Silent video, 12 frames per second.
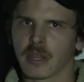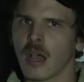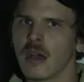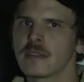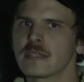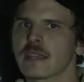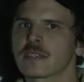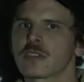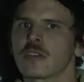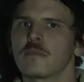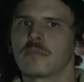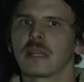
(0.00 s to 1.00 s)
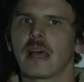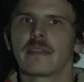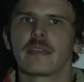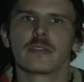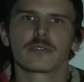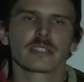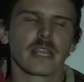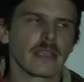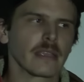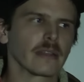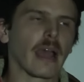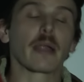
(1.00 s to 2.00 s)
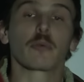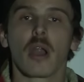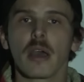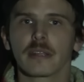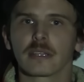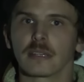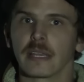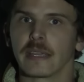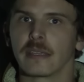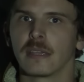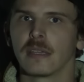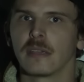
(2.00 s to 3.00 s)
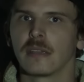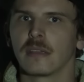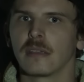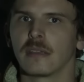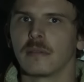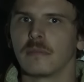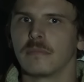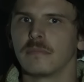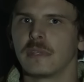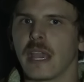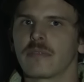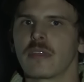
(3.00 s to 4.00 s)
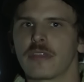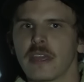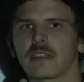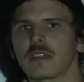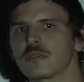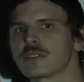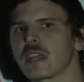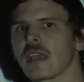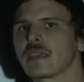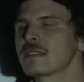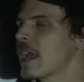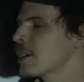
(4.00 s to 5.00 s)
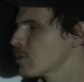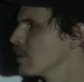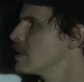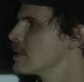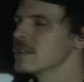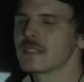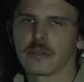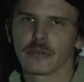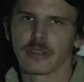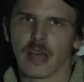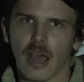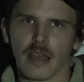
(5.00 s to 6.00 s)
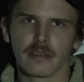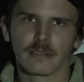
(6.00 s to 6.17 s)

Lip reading: context could imply that you're saying it ironically, yet the thing that you're saying is actually a sincere thought.